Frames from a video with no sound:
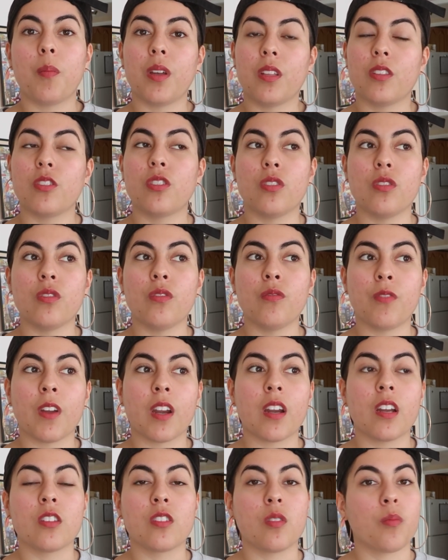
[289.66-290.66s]
but two
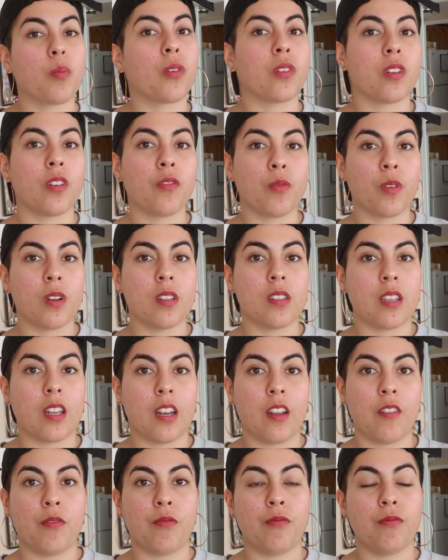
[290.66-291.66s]
very supportive ones that
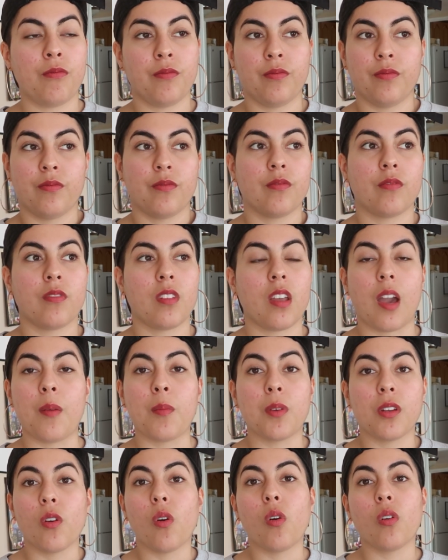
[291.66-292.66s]
I've, I'm
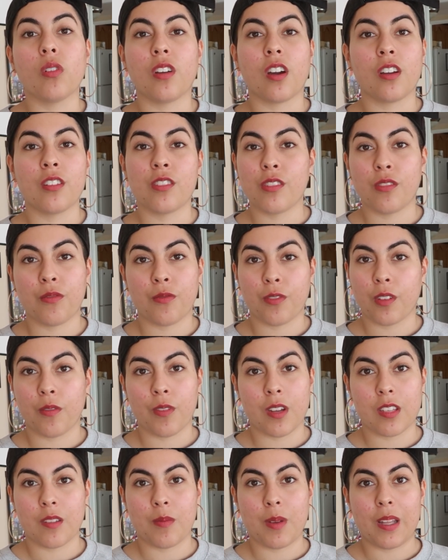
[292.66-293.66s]
gonna hold on to for the
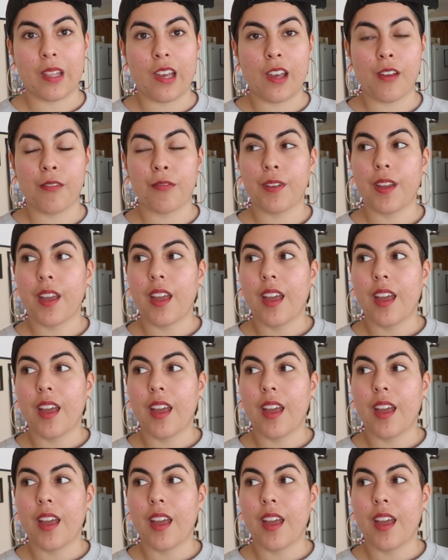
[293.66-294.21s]
rest of my life.